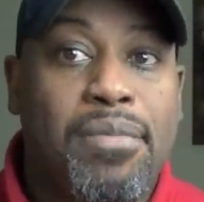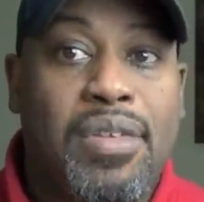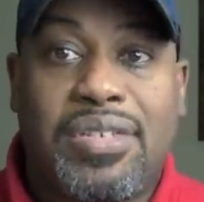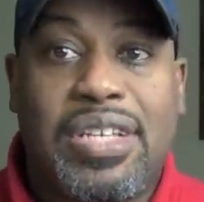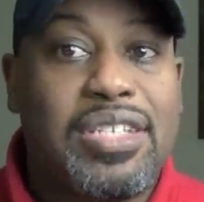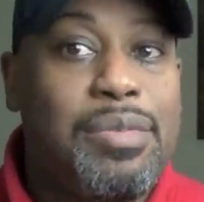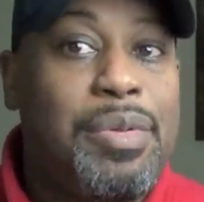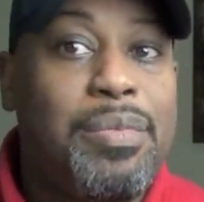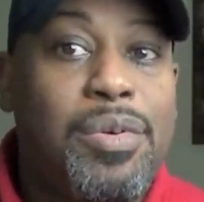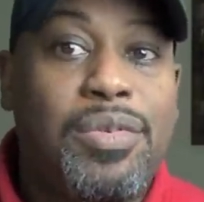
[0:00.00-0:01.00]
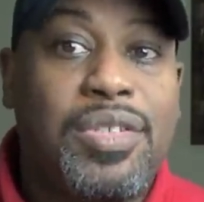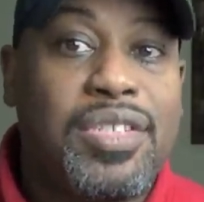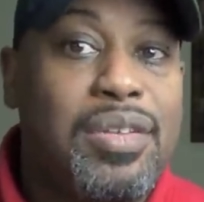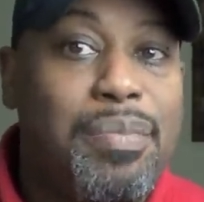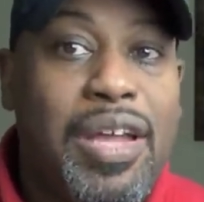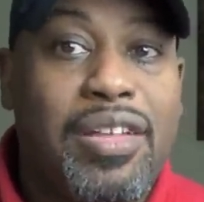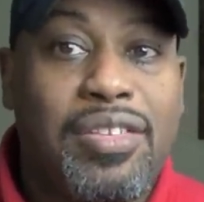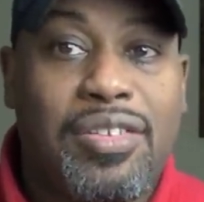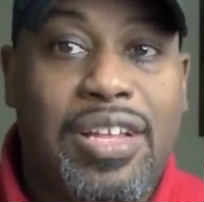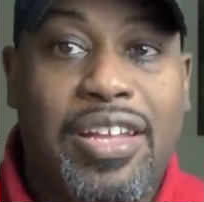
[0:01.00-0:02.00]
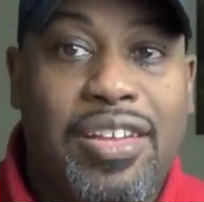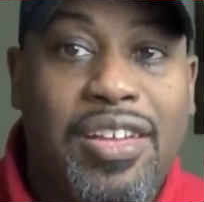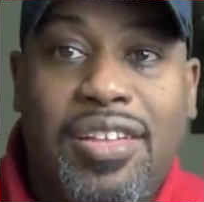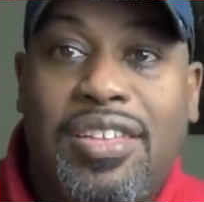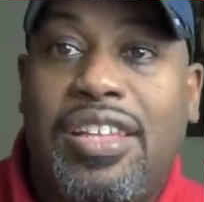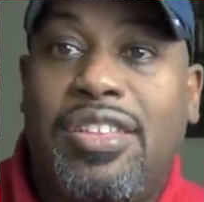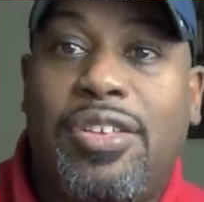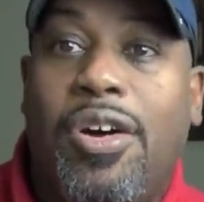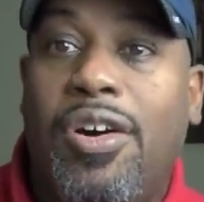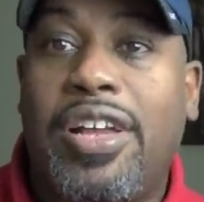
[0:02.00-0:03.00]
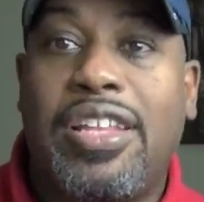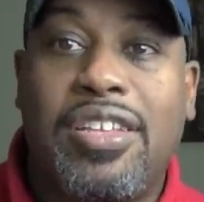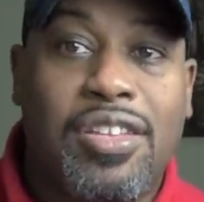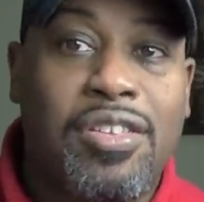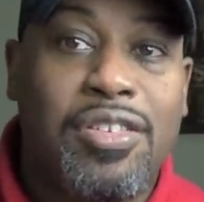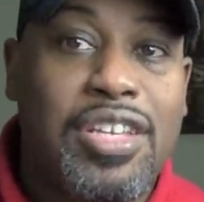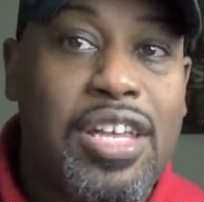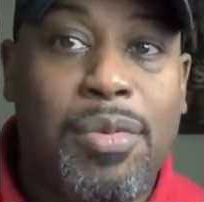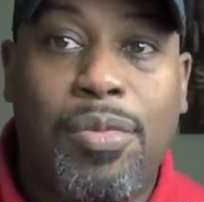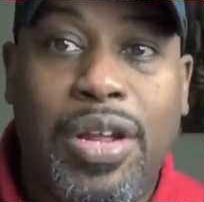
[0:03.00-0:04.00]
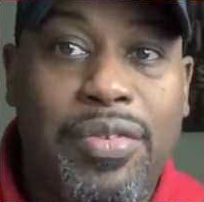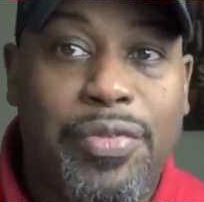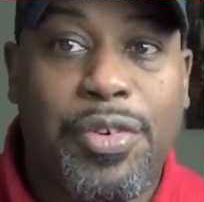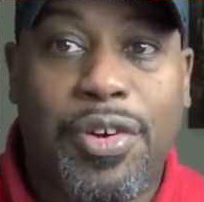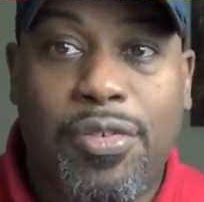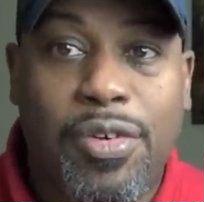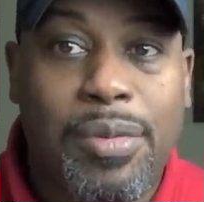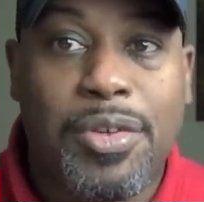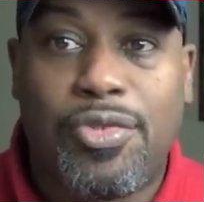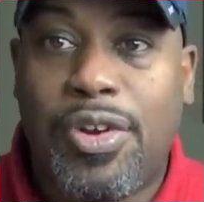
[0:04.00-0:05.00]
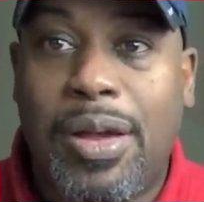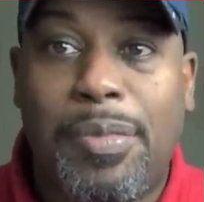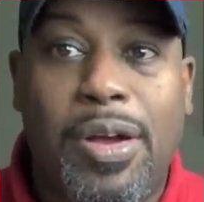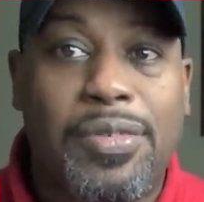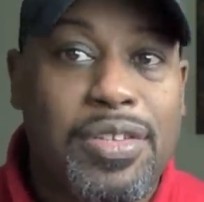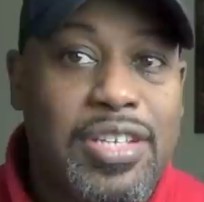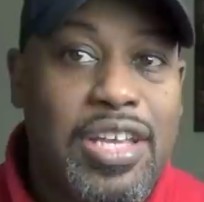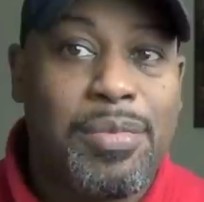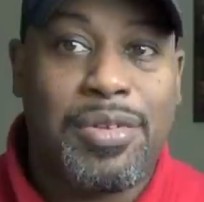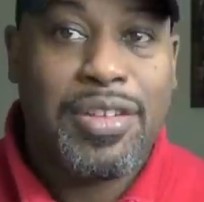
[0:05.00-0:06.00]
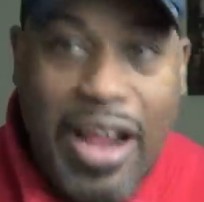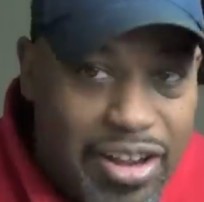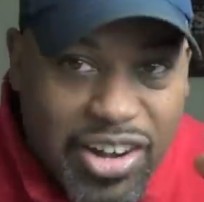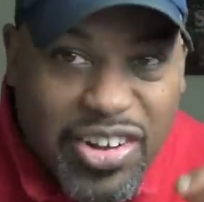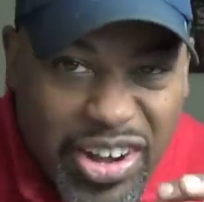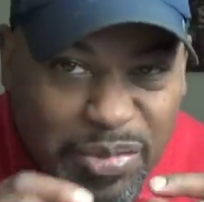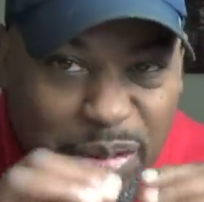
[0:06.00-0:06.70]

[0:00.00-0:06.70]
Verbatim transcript: Because I see people who just sit back, they're like, that dog at the dinner table waiting for a crumb to drop off the table and they're like,